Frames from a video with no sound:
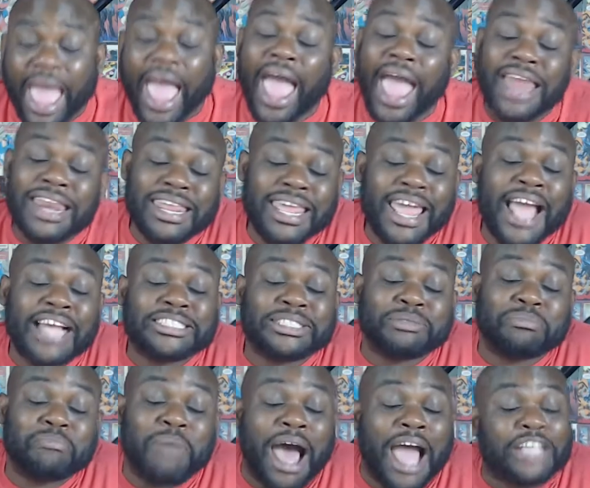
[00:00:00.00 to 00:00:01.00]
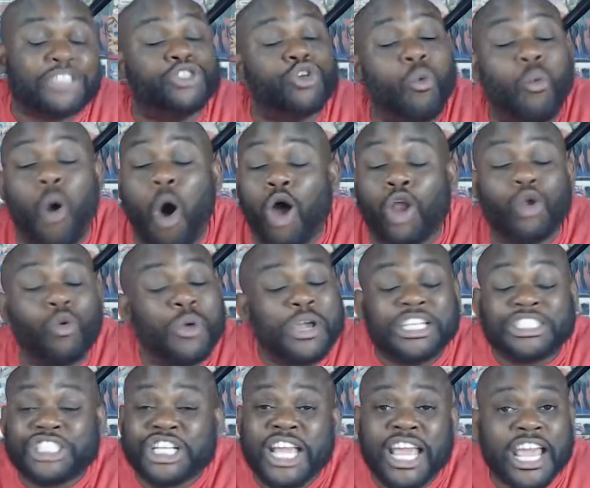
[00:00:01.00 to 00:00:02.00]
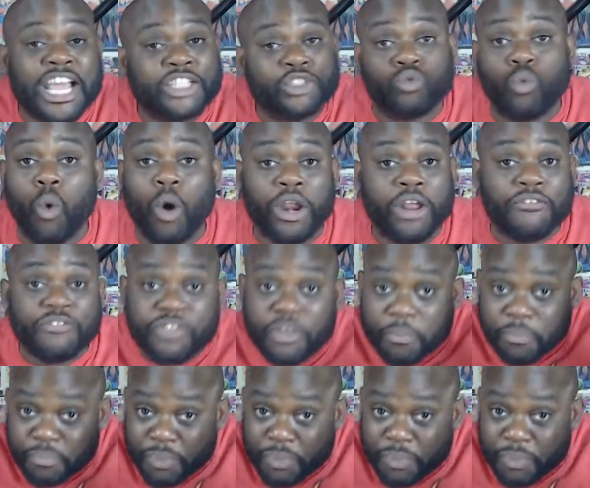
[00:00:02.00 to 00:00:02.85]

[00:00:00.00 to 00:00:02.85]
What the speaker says: And yes, mind you, Waluigi is one of the